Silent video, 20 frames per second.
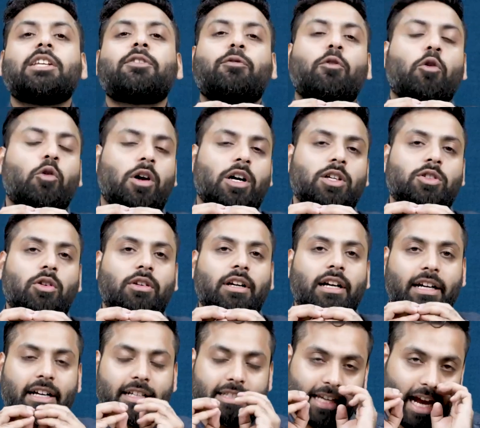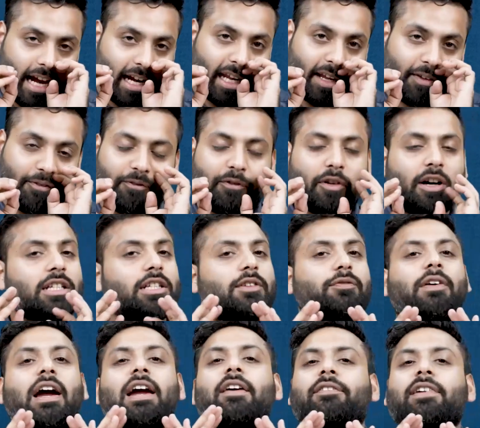focus on understanding. First
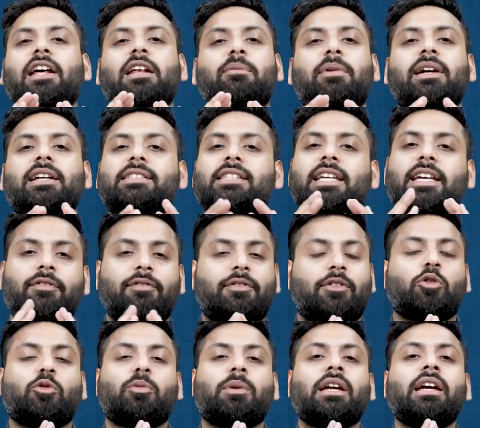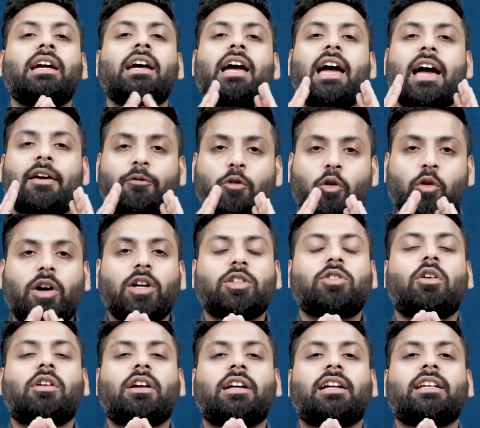5-10 minutes give to me, focus
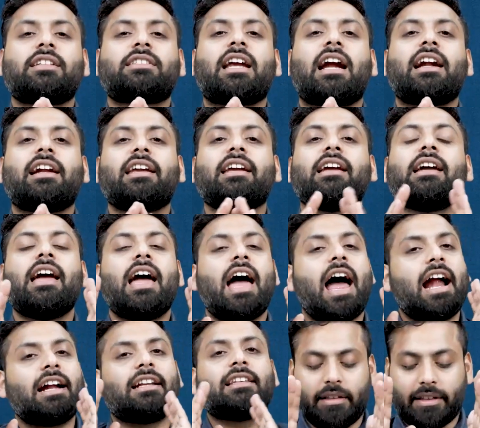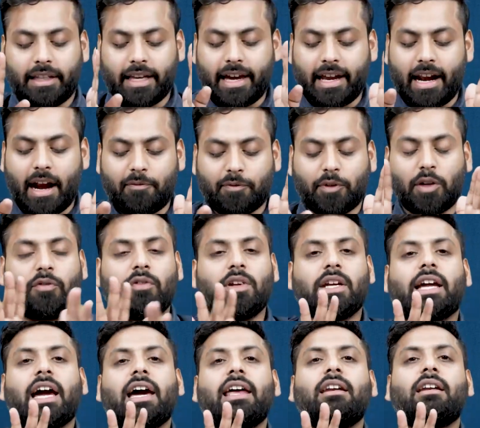on understanding, and thereafter we
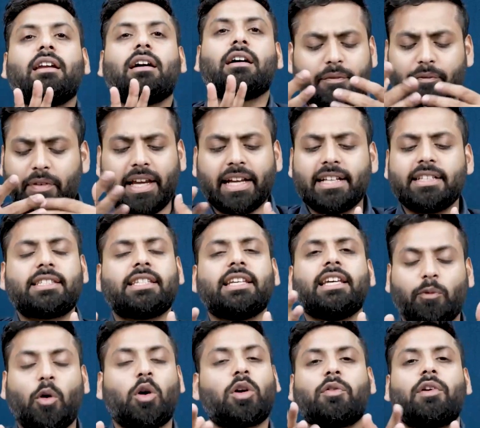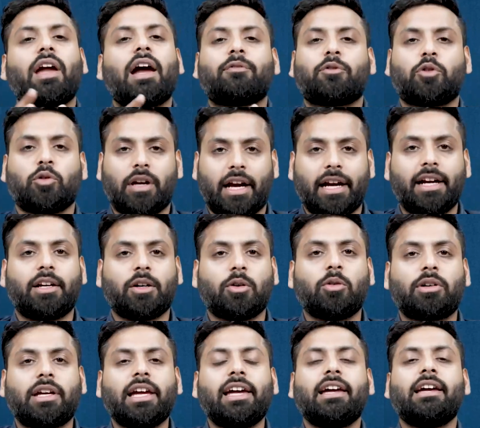can see what we have to write.
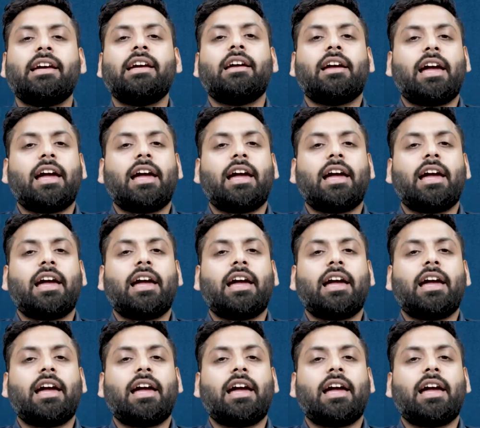Okay,